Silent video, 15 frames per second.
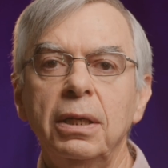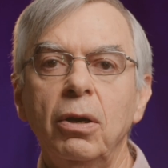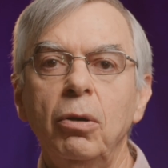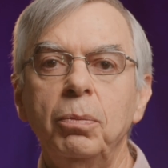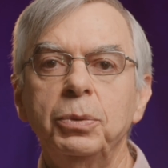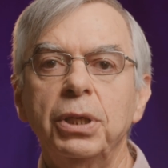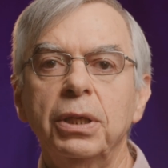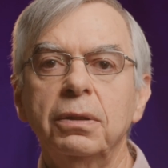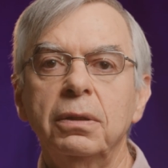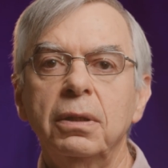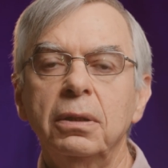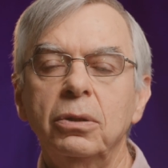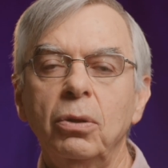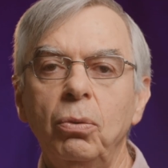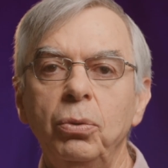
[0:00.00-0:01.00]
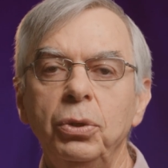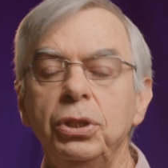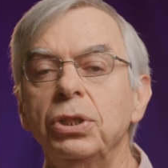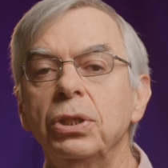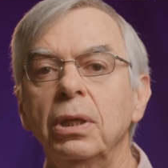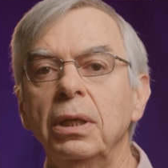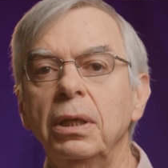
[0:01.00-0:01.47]
objects that
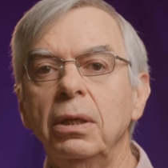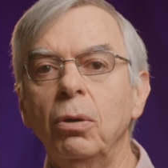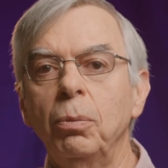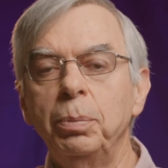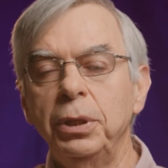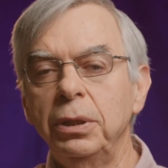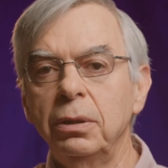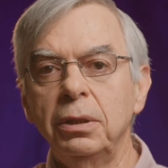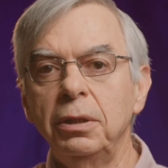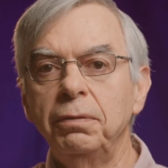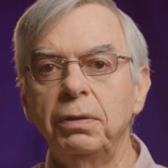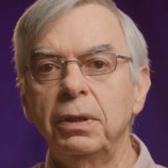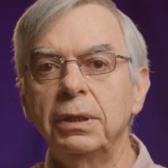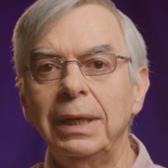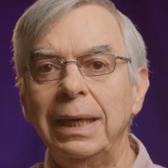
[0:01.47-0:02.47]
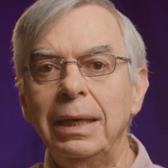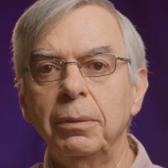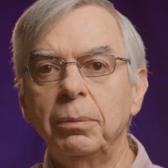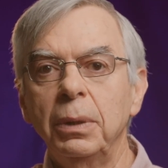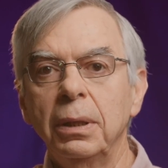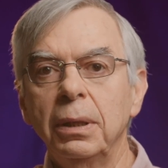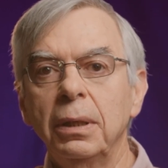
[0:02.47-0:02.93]
originally appeared at different
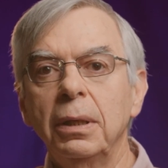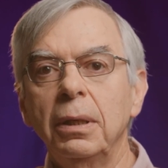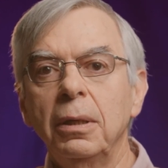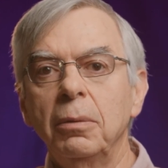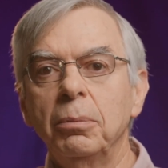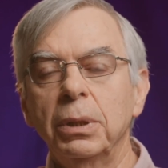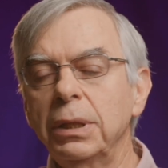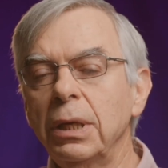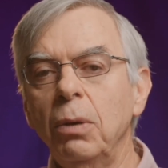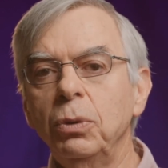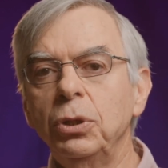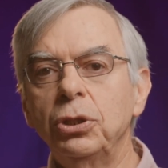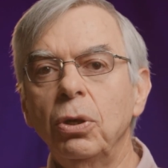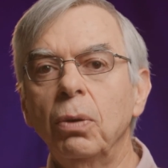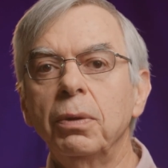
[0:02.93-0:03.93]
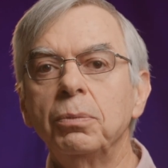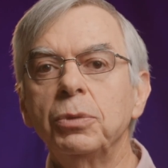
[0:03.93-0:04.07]
time, but now we show them